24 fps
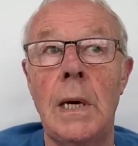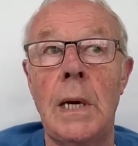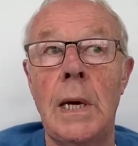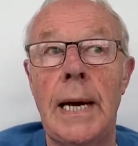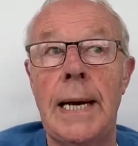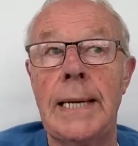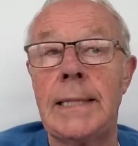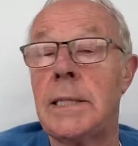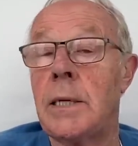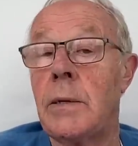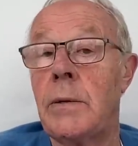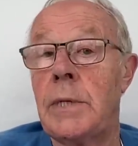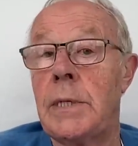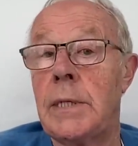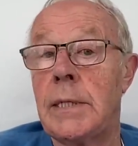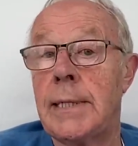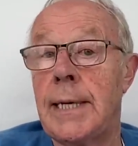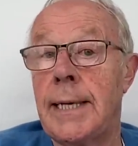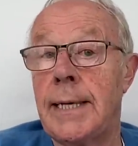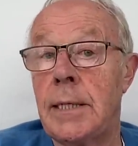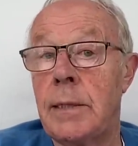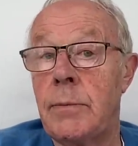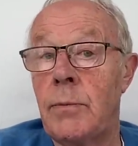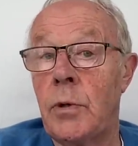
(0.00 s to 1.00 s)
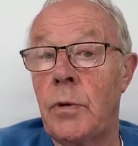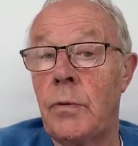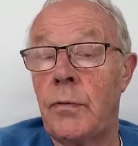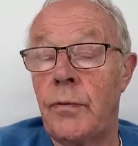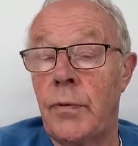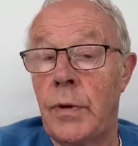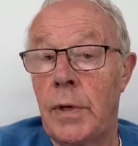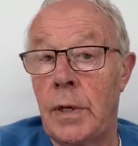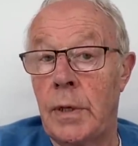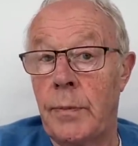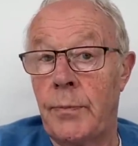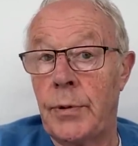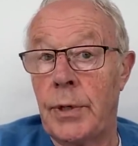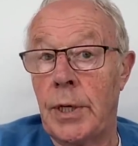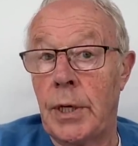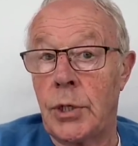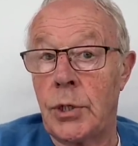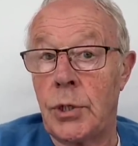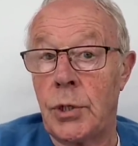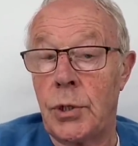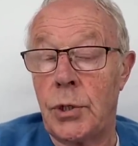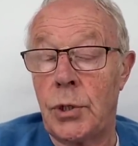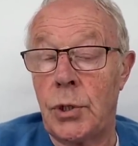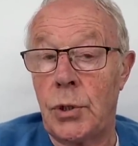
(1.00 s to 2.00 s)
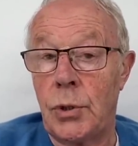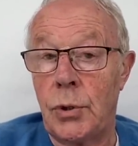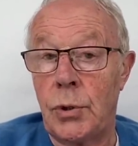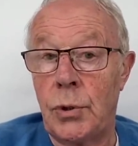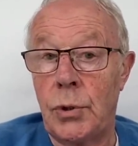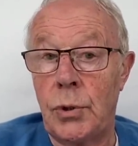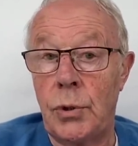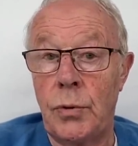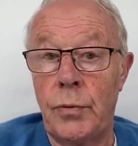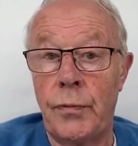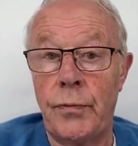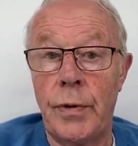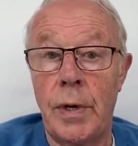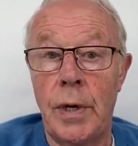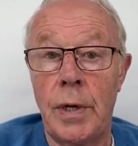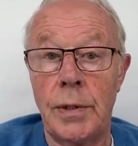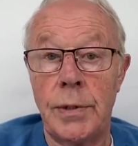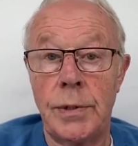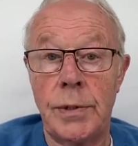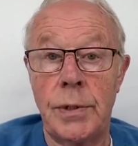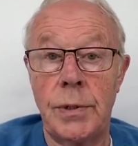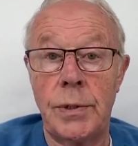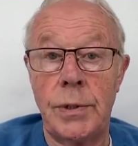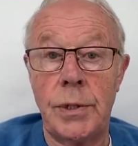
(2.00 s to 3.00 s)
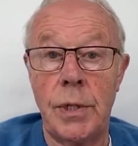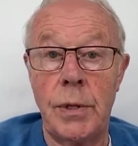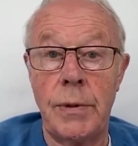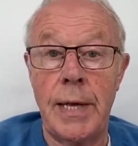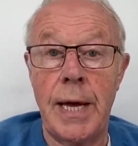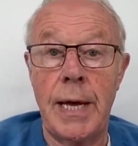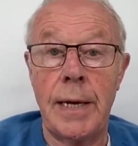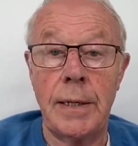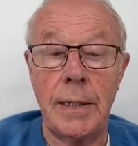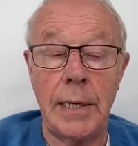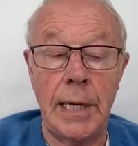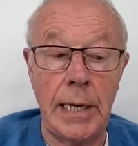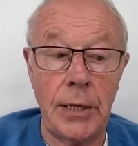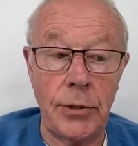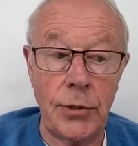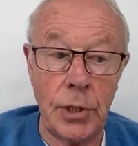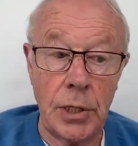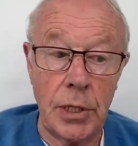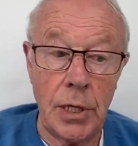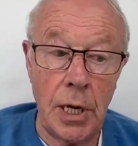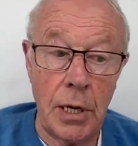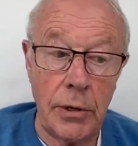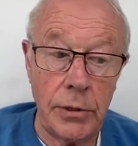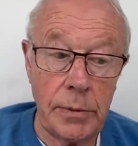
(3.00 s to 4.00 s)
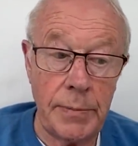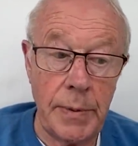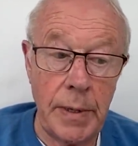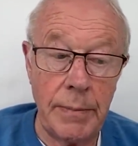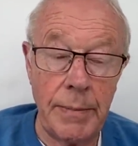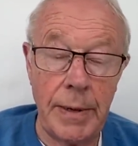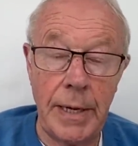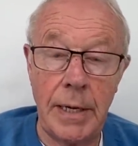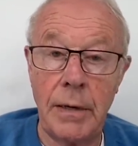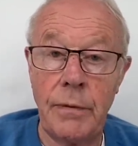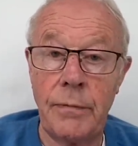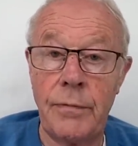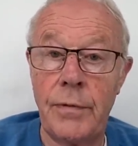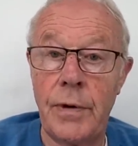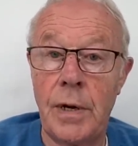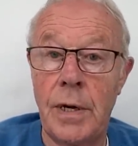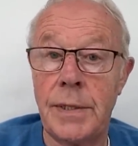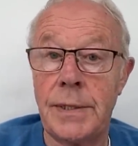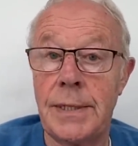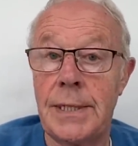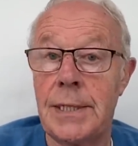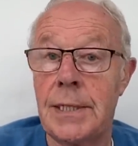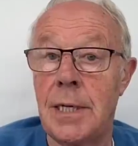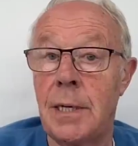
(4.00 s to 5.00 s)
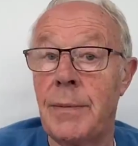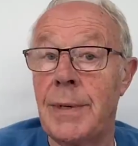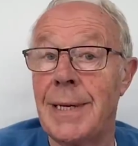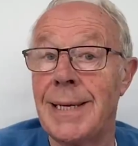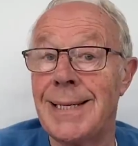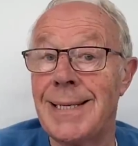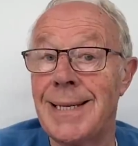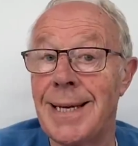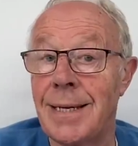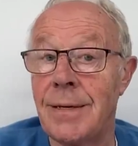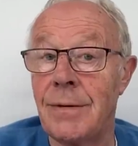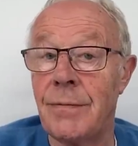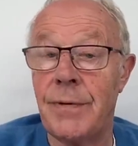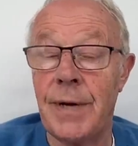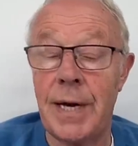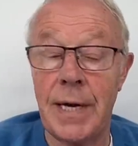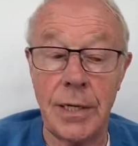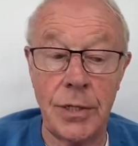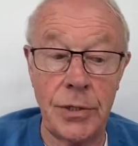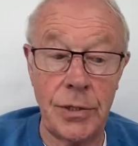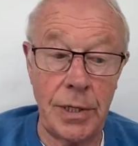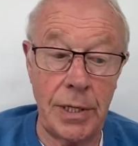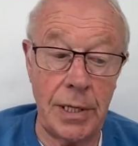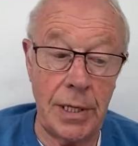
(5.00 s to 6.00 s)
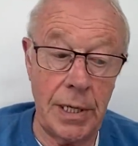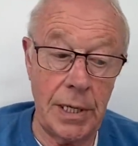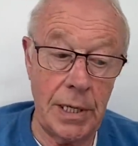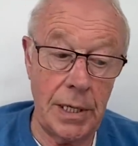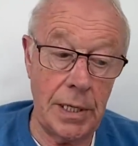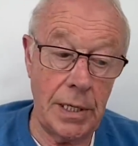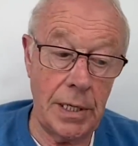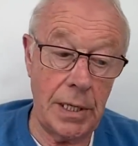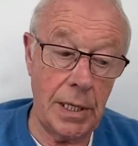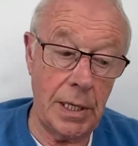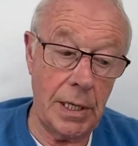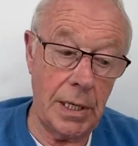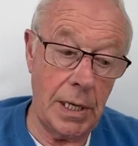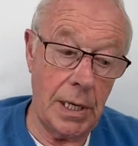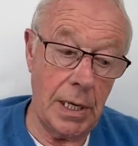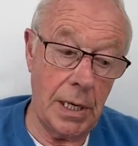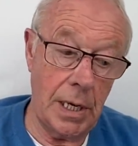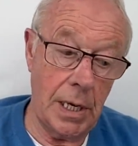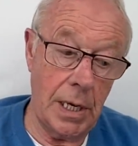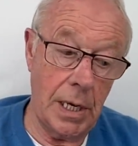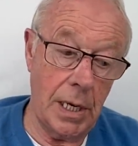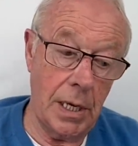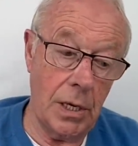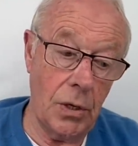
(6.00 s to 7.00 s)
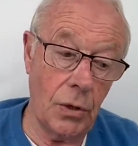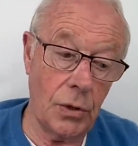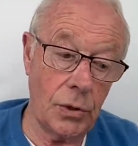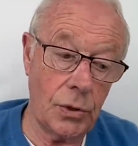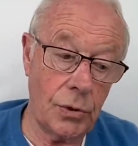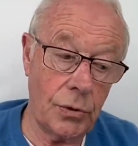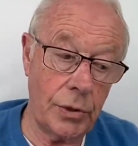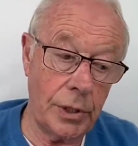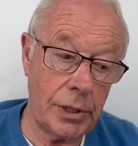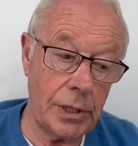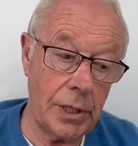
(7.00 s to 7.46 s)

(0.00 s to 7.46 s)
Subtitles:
And so he decided to move production to France, and so that electric car is being made in France. He's opening a second factory in Austria.